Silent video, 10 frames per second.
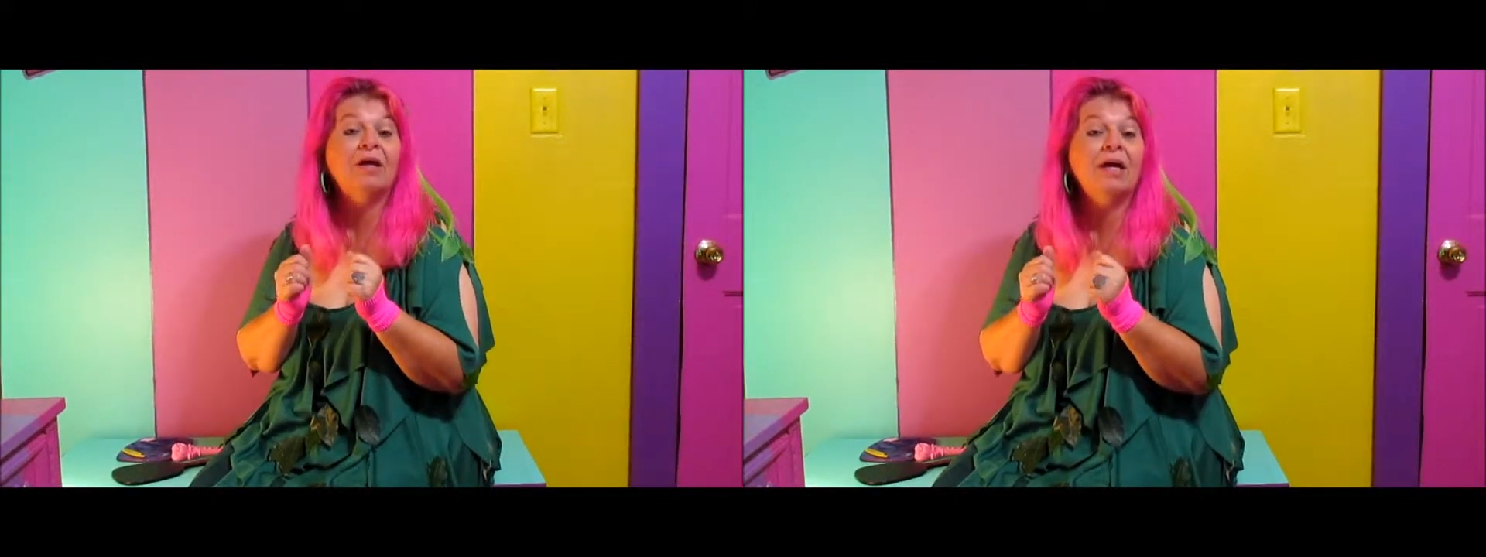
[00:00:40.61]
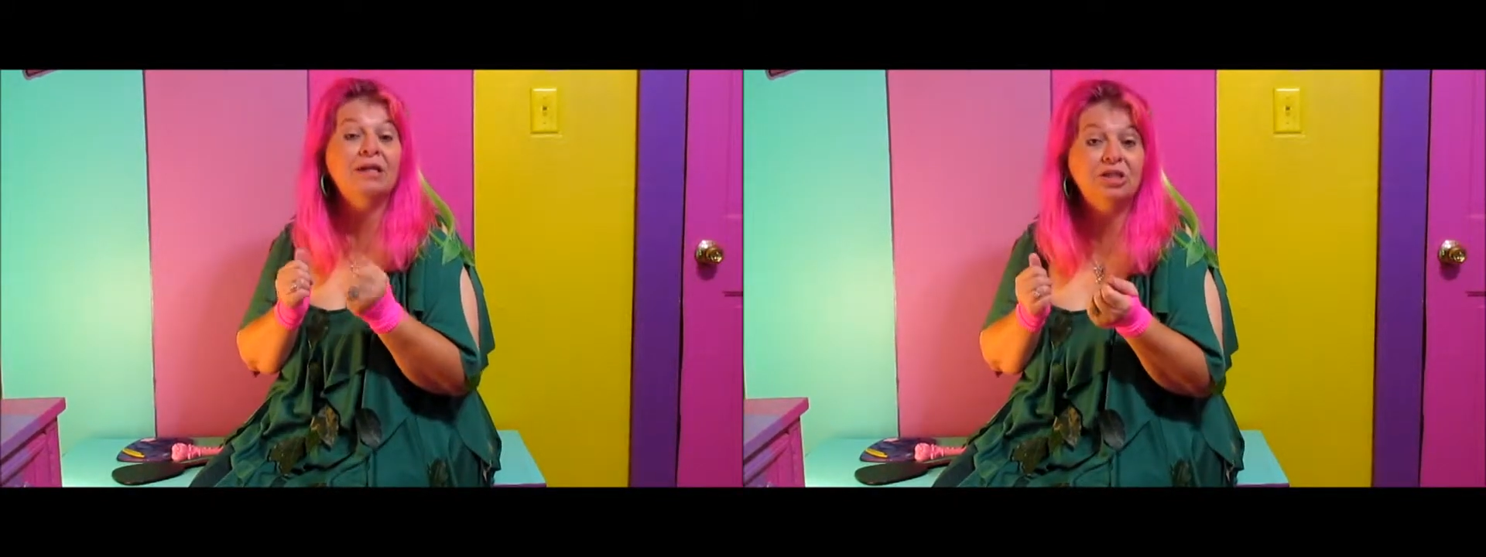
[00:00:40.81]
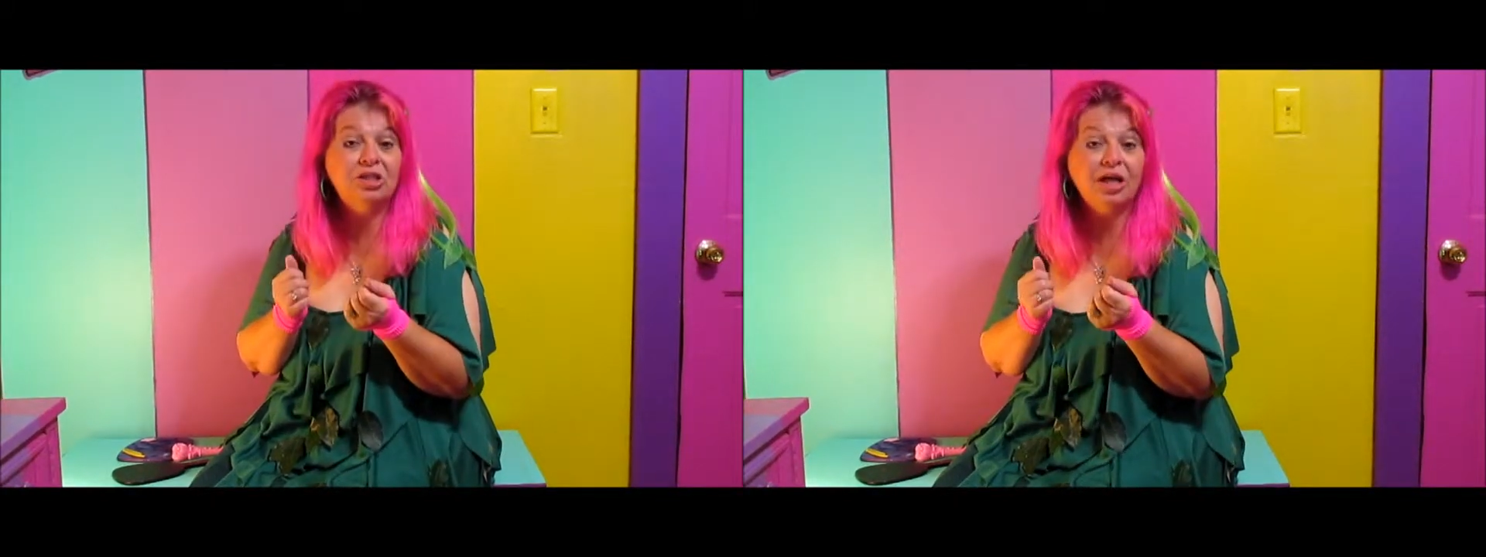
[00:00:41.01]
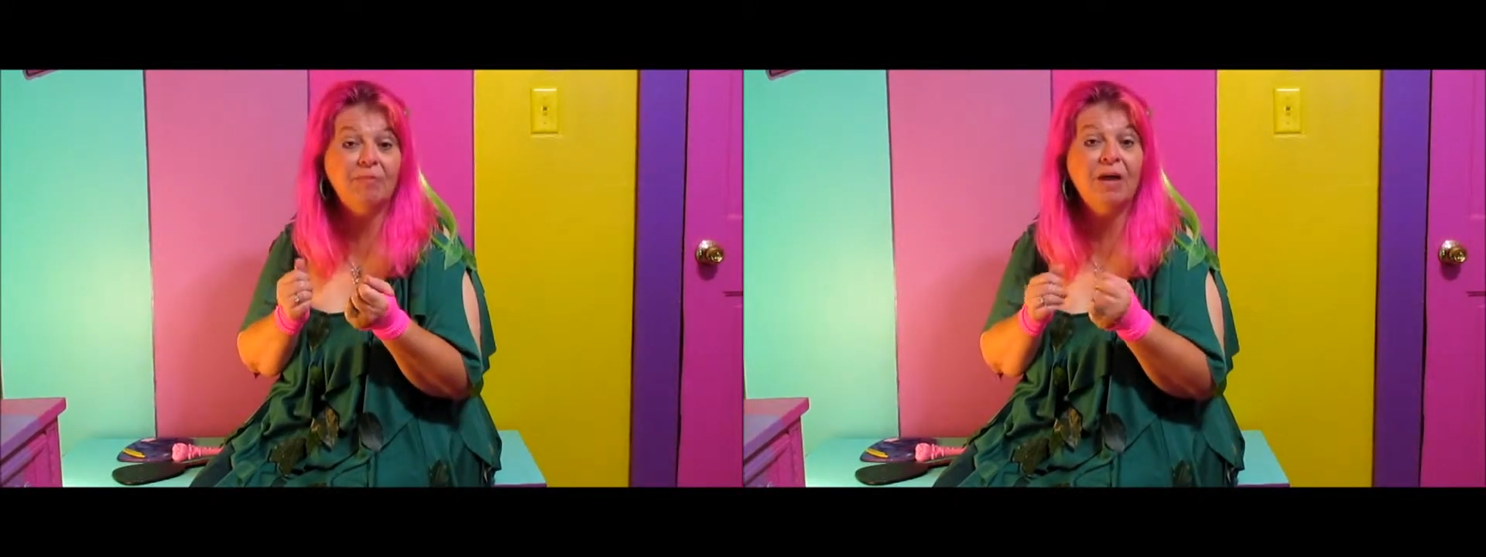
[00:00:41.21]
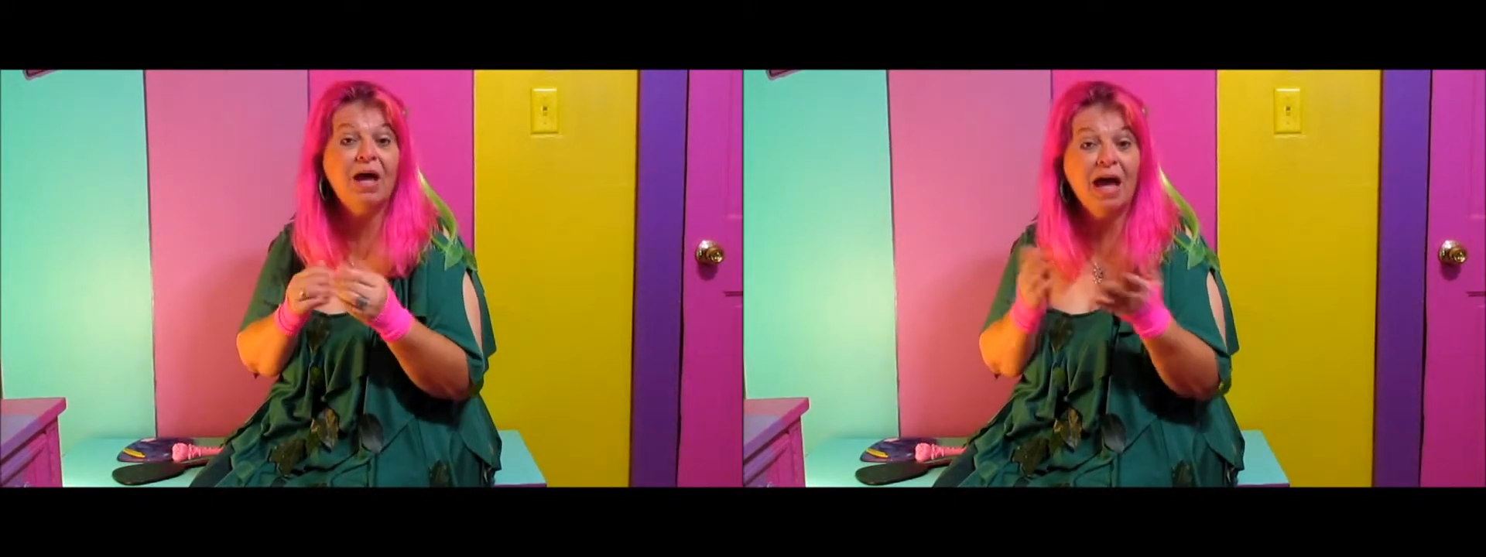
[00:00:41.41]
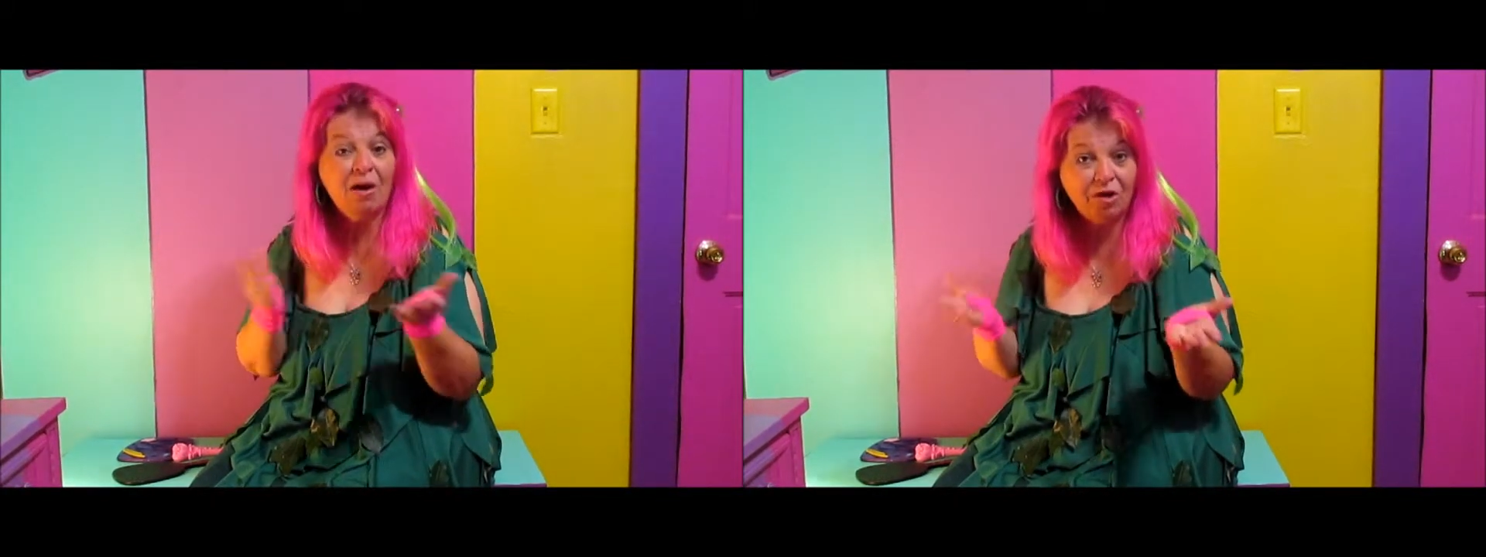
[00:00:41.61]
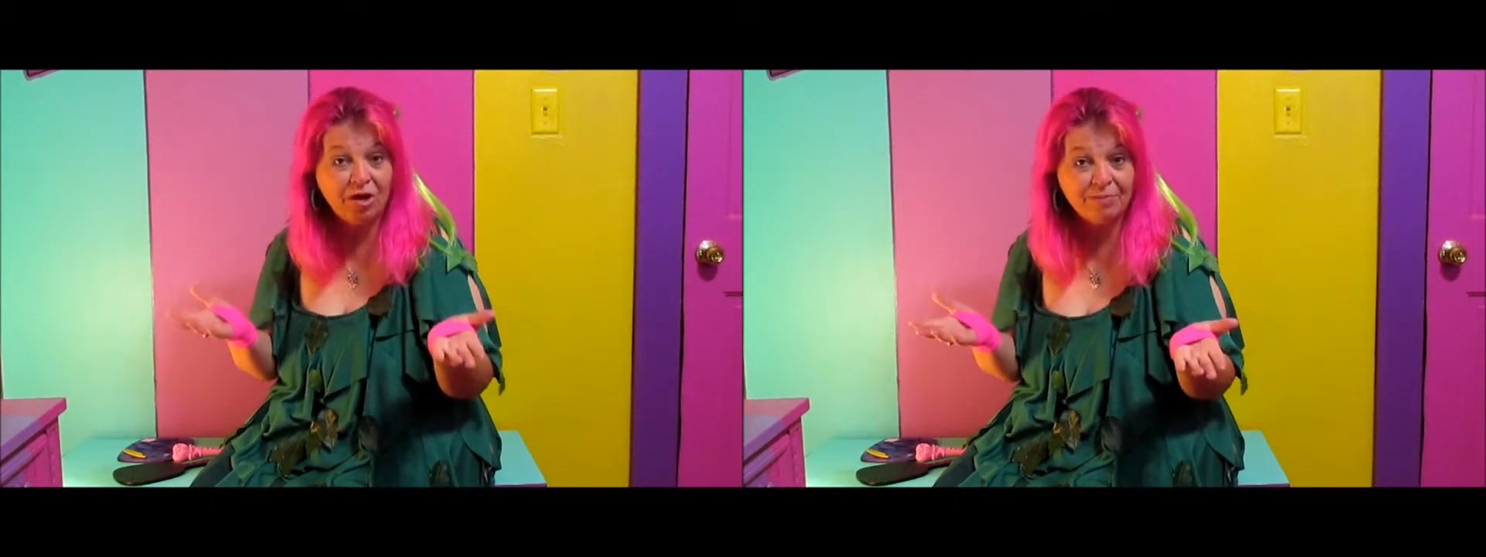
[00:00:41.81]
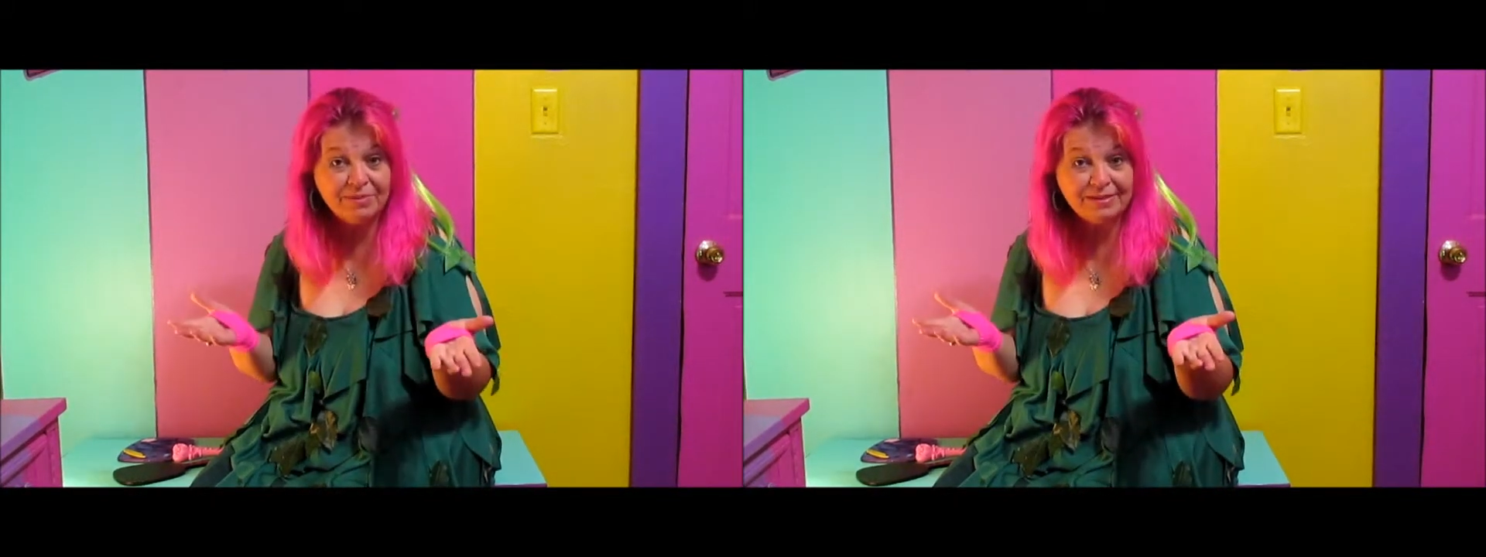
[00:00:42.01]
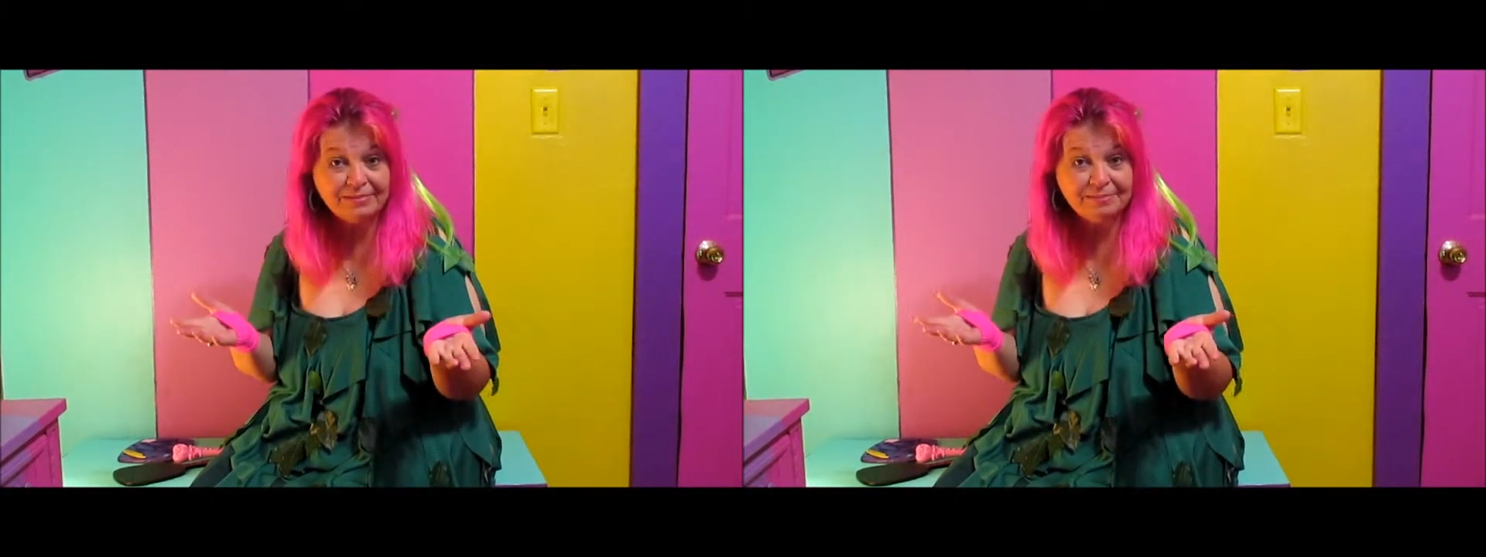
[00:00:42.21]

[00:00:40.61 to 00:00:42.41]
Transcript: and to shape outcomes.